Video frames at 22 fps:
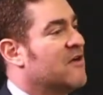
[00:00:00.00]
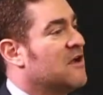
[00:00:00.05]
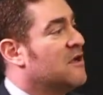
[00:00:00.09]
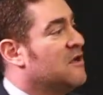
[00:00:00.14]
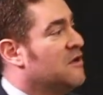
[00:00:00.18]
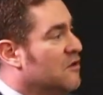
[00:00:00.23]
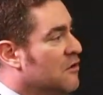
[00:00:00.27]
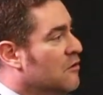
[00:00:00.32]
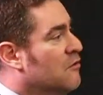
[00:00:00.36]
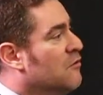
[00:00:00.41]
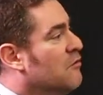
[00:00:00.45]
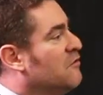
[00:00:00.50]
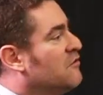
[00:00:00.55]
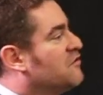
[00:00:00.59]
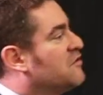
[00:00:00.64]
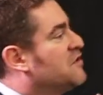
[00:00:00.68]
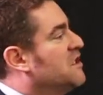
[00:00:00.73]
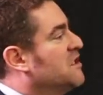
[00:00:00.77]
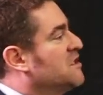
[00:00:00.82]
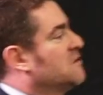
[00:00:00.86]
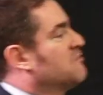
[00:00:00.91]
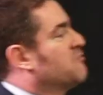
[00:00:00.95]
a huge
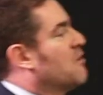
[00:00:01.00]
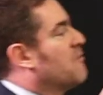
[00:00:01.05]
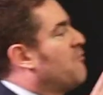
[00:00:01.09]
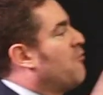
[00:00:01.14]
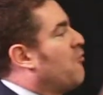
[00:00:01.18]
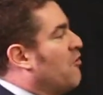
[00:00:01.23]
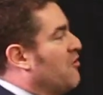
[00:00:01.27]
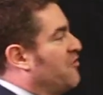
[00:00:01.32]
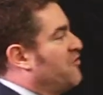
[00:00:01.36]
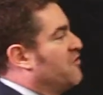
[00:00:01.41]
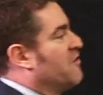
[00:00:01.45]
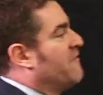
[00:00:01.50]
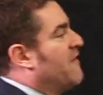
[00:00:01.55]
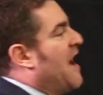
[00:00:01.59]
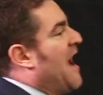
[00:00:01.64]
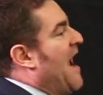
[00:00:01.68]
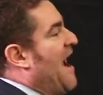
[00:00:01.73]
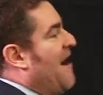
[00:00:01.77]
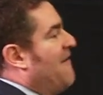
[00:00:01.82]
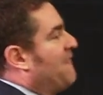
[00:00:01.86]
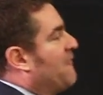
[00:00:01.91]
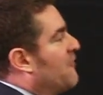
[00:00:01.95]
disproportion of
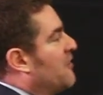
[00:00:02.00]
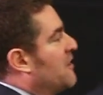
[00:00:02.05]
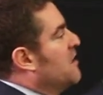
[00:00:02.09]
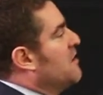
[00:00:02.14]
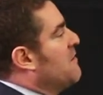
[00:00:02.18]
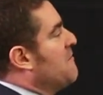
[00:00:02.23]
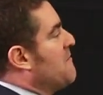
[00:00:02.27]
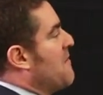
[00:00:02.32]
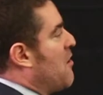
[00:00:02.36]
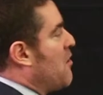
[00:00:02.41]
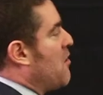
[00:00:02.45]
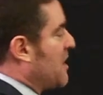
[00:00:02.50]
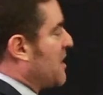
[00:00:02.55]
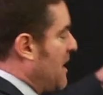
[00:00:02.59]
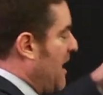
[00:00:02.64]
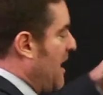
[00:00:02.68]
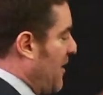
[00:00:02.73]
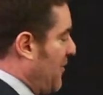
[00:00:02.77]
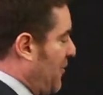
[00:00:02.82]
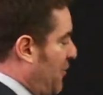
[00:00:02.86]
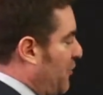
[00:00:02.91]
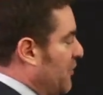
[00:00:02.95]
African American
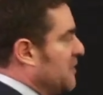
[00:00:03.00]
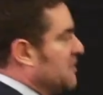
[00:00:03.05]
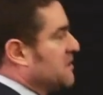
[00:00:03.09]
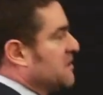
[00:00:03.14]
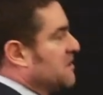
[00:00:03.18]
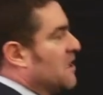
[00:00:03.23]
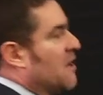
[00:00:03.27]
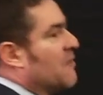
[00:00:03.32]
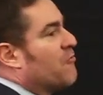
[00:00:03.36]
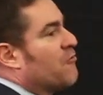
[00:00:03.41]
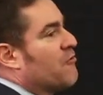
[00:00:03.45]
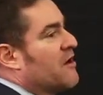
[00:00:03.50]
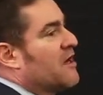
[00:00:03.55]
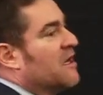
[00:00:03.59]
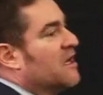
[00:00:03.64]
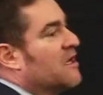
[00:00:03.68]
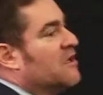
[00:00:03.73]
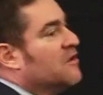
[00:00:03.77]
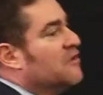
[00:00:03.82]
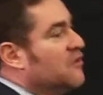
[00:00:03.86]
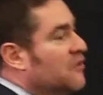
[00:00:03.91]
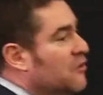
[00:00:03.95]
athletes that bring
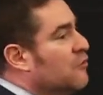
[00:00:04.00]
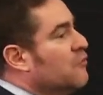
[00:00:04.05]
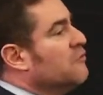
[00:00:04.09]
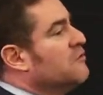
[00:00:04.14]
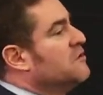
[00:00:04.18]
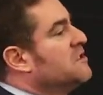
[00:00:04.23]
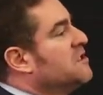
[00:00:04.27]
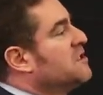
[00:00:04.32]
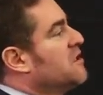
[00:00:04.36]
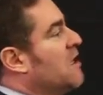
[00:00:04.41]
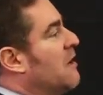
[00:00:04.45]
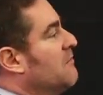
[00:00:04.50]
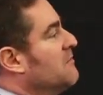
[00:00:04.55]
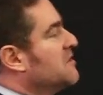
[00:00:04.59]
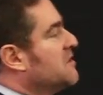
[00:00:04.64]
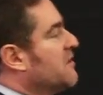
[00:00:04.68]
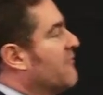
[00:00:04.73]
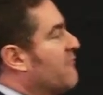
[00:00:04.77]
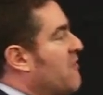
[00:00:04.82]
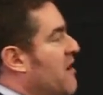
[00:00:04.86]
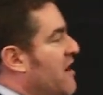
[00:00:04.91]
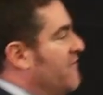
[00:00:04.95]
in huge sums
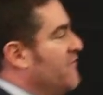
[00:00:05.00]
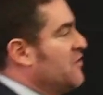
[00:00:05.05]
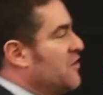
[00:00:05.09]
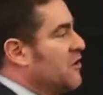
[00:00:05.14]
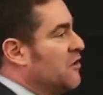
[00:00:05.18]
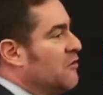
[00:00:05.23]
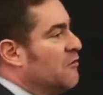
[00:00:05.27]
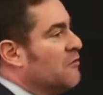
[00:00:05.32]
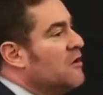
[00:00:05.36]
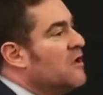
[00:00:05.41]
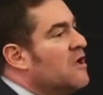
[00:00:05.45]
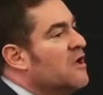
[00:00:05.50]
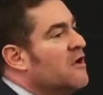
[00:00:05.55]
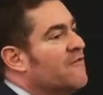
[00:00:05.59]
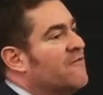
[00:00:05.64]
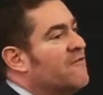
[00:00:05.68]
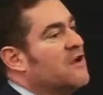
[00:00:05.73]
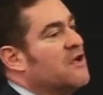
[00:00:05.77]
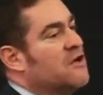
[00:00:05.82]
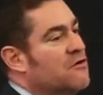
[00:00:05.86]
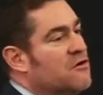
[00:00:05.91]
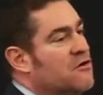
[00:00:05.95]
of revenue
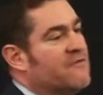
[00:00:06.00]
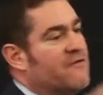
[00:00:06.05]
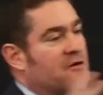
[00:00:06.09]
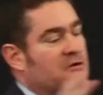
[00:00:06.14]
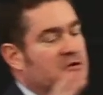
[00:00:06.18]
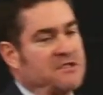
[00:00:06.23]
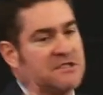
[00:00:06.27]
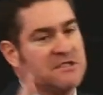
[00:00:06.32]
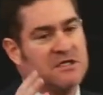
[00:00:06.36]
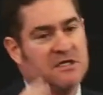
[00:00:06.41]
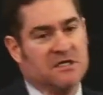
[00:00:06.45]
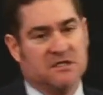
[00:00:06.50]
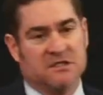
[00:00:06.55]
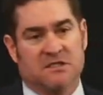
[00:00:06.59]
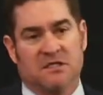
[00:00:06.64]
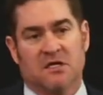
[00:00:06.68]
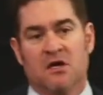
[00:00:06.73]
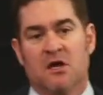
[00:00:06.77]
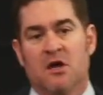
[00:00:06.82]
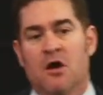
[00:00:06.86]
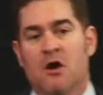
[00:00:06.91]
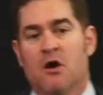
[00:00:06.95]
for universities
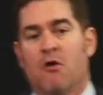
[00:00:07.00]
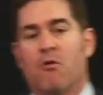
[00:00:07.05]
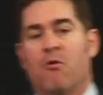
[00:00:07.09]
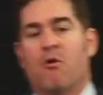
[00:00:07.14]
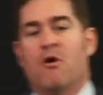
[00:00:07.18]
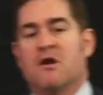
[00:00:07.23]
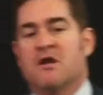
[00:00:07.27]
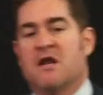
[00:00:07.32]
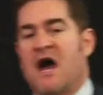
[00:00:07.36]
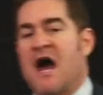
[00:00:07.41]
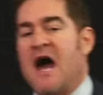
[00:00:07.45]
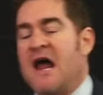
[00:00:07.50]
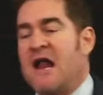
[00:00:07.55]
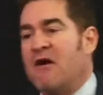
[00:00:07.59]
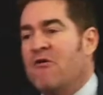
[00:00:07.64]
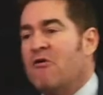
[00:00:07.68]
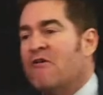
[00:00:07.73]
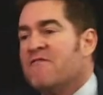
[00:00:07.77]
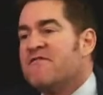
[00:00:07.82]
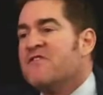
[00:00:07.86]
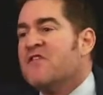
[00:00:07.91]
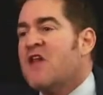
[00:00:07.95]
who are not
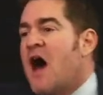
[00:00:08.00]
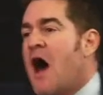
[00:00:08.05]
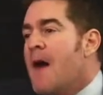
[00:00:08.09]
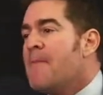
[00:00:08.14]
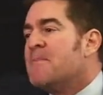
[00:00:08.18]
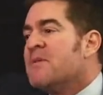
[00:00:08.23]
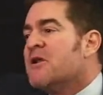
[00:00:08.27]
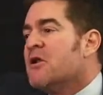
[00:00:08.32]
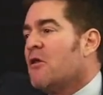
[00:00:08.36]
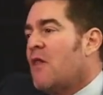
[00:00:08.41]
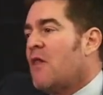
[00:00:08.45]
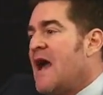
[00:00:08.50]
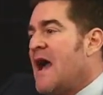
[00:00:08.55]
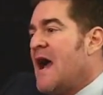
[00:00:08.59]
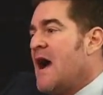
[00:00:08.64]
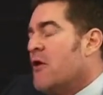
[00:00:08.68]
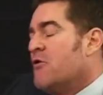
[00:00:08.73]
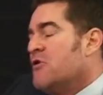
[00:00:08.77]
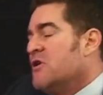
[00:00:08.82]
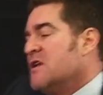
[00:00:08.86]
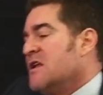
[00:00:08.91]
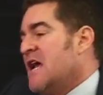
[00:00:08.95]
who have not been
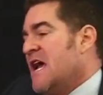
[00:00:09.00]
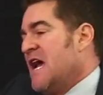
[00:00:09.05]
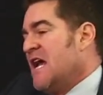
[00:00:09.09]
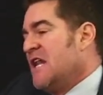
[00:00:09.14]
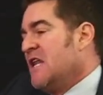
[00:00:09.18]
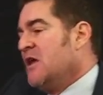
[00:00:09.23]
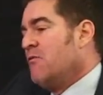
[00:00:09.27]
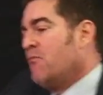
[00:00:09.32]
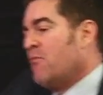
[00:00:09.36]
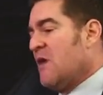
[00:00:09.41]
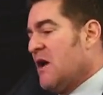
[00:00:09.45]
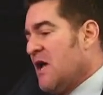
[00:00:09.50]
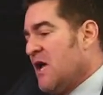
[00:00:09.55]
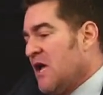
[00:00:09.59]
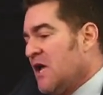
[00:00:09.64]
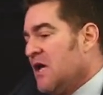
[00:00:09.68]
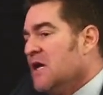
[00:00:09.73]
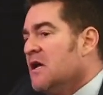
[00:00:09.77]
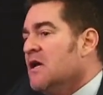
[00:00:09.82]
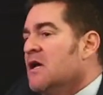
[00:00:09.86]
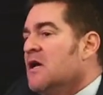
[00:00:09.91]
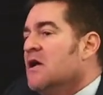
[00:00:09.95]
allowed in any
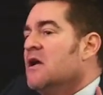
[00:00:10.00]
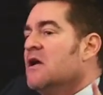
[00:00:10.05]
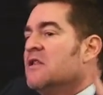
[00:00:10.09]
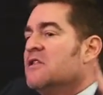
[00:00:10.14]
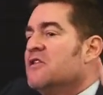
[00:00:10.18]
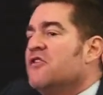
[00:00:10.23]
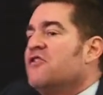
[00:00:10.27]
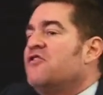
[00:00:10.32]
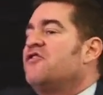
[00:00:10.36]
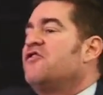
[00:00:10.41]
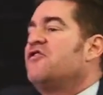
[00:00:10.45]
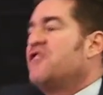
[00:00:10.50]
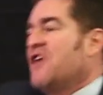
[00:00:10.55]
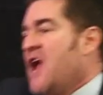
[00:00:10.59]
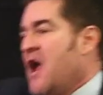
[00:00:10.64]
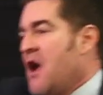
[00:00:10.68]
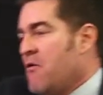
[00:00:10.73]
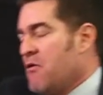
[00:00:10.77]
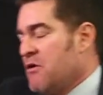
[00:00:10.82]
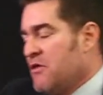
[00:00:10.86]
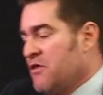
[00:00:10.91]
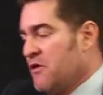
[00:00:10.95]
way to
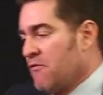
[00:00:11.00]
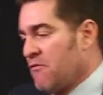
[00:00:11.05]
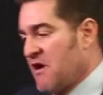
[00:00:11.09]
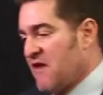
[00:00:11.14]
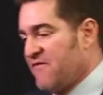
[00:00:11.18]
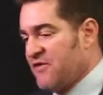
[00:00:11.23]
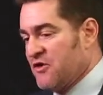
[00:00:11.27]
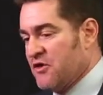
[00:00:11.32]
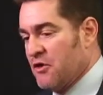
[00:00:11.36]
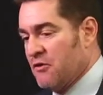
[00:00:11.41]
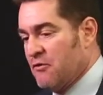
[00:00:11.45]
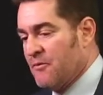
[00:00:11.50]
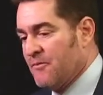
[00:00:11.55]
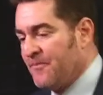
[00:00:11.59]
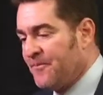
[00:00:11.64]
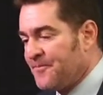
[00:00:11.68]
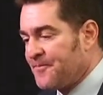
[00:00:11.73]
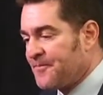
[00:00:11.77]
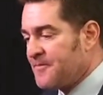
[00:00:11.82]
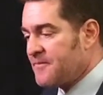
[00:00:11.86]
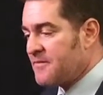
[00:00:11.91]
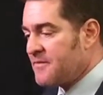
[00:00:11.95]
share in the revenue.
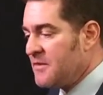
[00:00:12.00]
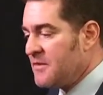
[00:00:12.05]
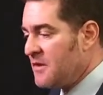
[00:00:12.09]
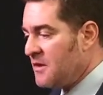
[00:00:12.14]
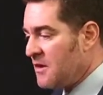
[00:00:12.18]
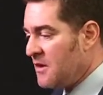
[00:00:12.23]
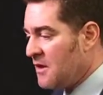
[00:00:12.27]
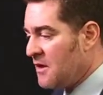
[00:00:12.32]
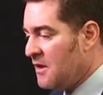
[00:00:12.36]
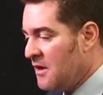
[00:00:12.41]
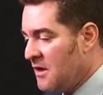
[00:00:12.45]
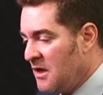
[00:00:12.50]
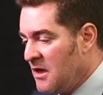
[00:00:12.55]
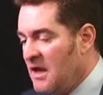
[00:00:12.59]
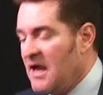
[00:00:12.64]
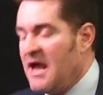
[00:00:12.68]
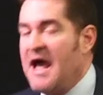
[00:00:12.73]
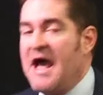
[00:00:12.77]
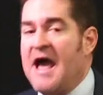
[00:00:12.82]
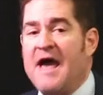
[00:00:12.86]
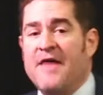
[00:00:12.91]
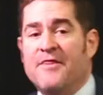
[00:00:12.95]

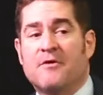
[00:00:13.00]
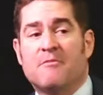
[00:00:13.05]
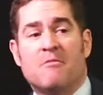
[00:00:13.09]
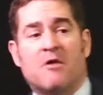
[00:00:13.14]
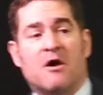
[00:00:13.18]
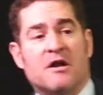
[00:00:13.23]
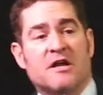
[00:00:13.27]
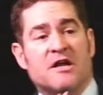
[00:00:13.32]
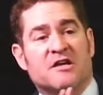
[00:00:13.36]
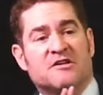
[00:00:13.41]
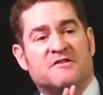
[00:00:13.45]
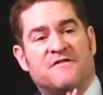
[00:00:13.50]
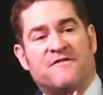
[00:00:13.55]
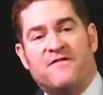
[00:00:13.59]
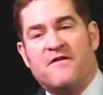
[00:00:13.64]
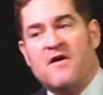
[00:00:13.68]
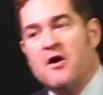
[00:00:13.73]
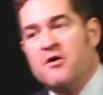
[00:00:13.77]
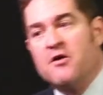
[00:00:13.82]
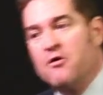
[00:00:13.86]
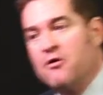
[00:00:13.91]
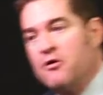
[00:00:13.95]
And the money is
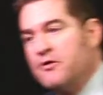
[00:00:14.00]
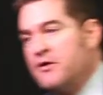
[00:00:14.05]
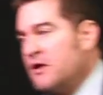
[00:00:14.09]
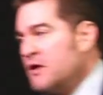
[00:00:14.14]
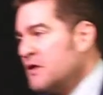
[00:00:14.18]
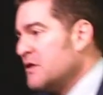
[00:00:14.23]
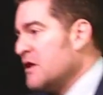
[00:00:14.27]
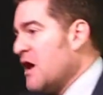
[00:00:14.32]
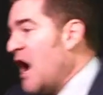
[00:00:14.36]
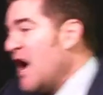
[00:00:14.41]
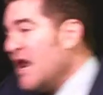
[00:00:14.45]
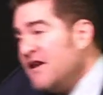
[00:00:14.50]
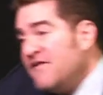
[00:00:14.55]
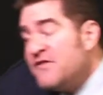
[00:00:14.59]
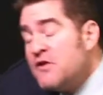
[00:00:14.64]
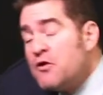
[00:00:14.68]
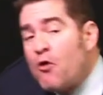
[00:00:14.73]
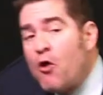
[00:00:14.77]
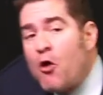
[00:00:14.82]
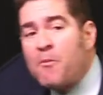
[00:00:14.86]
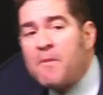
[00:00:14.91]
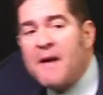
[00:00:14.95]
funneled not
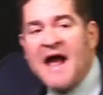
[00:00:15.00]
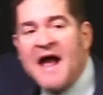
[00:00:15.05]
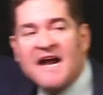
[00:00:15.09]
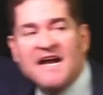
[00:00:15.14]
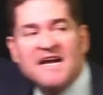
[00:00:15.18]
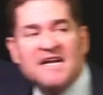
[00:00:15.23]
even all back